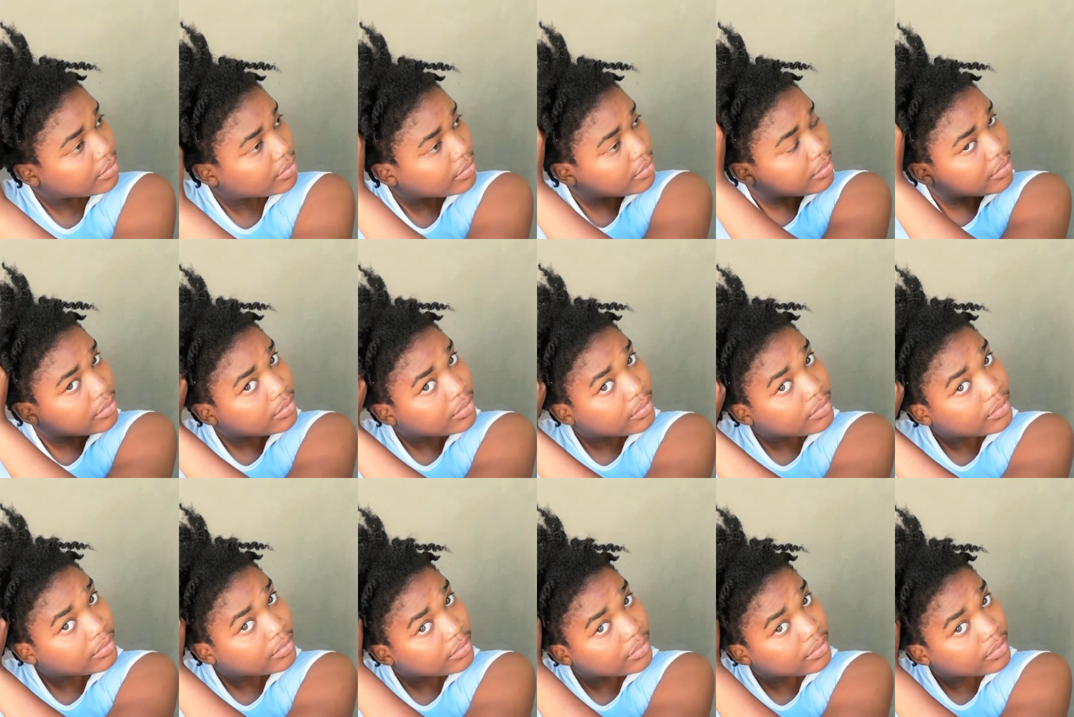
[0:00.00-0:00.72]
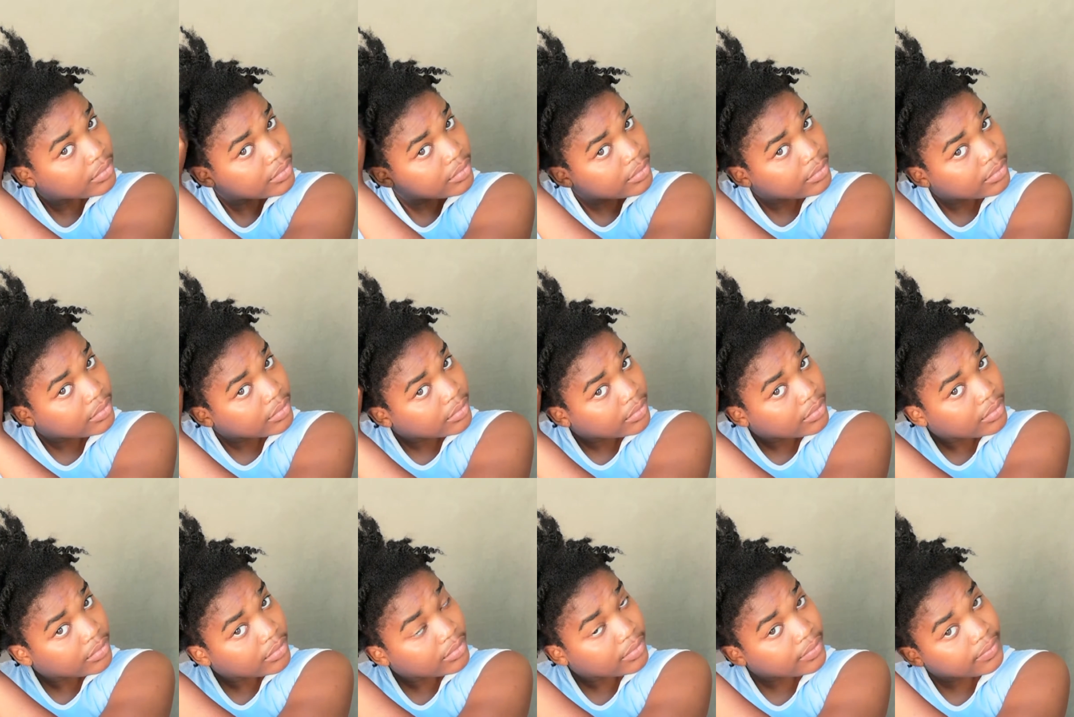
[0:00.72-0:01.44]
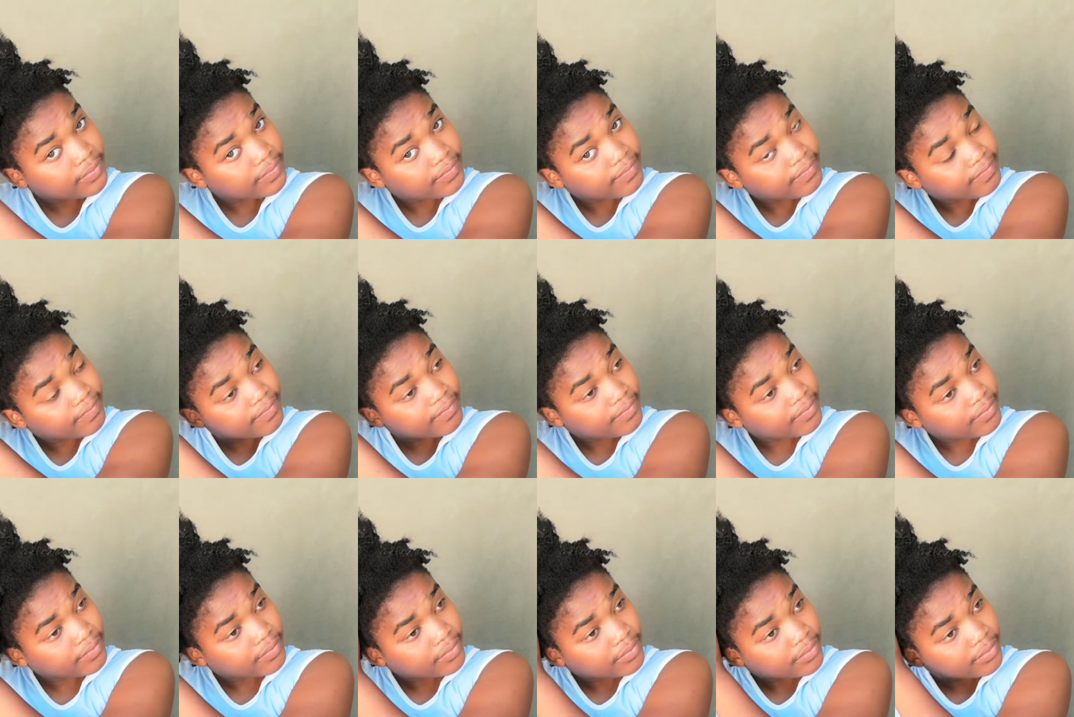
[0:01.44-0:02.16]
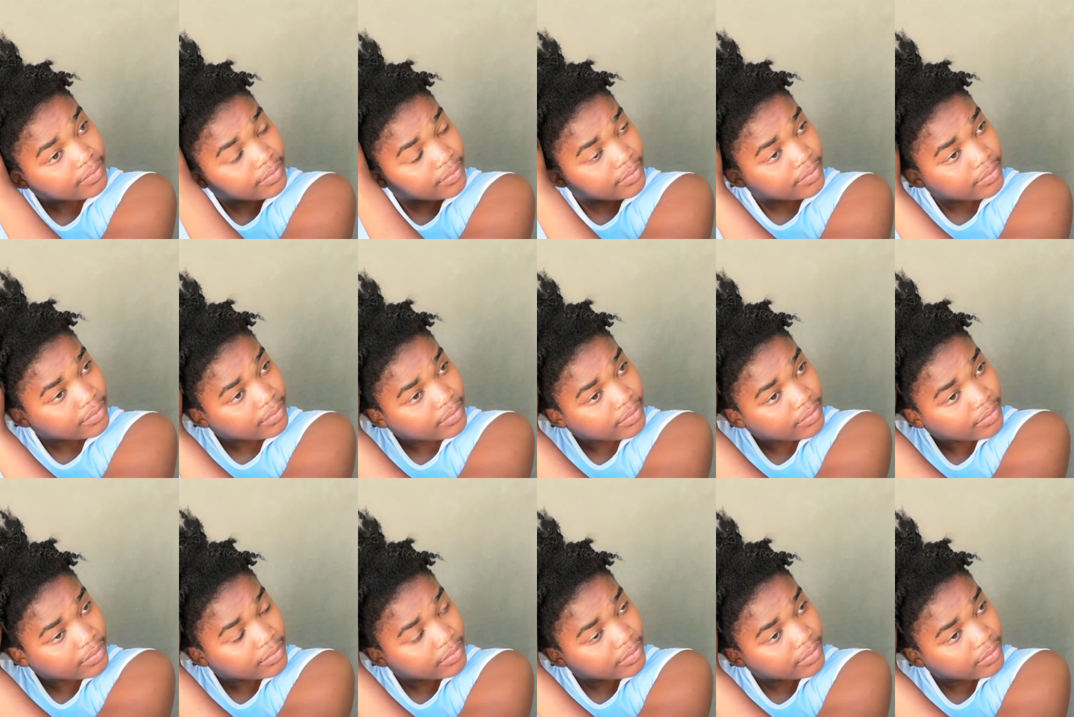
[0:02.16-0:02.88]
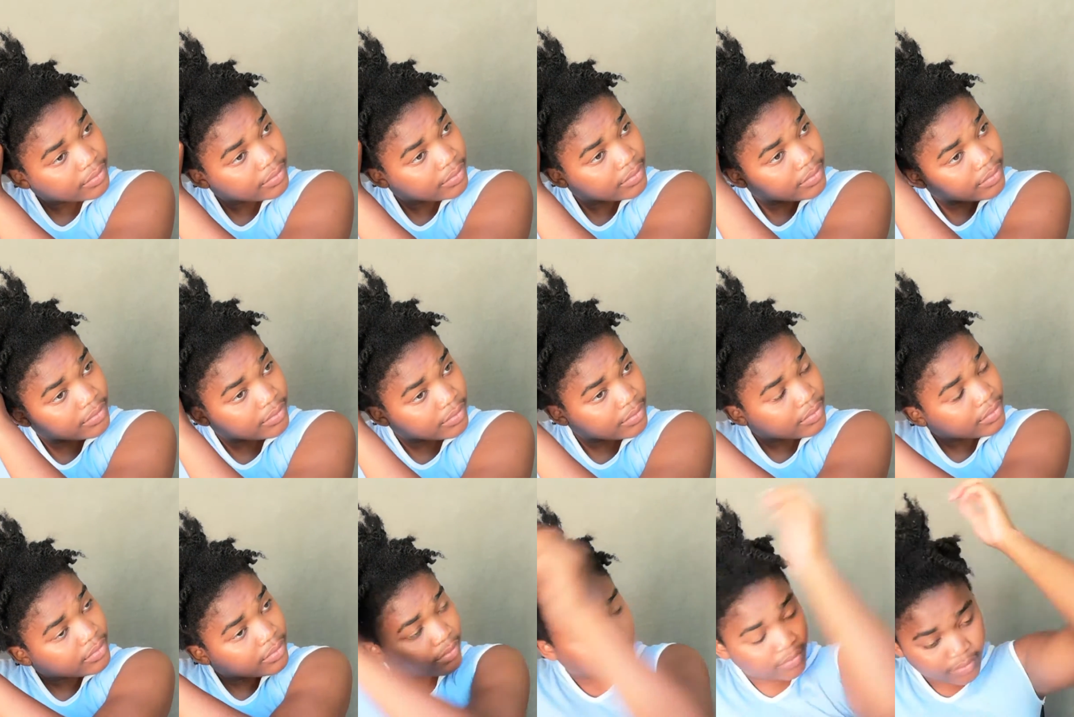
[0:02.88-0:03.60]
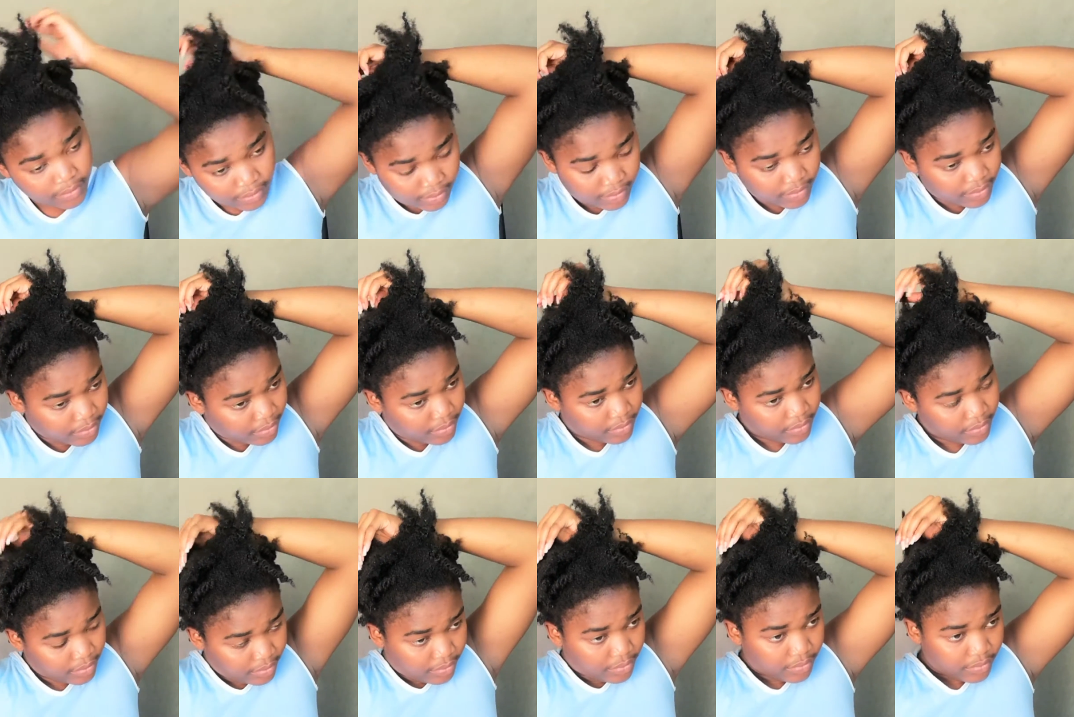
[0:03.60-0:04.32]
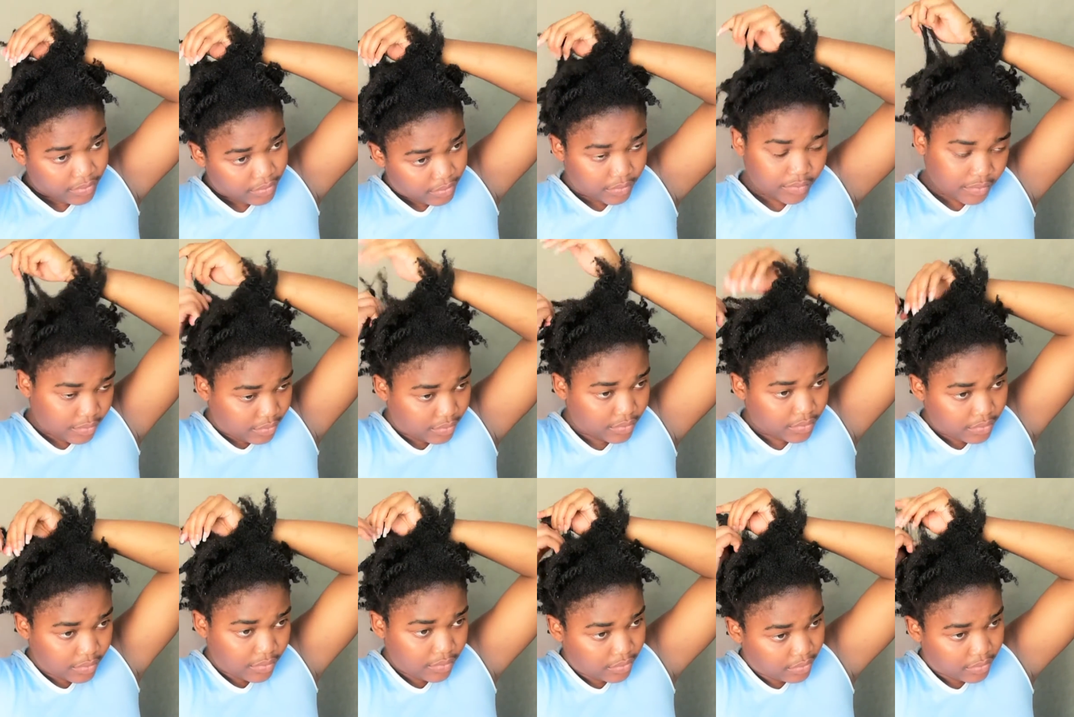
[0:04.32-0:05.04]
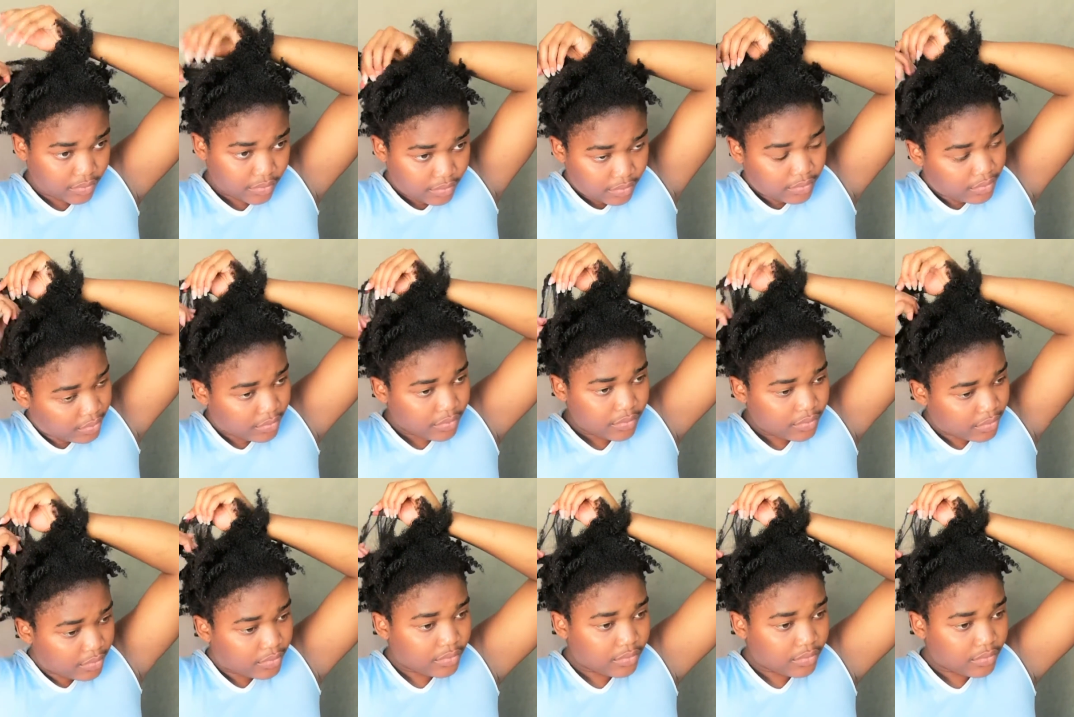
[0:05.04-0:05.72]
try and make sure that it gets all the moisture that it needs since I'm not washing it.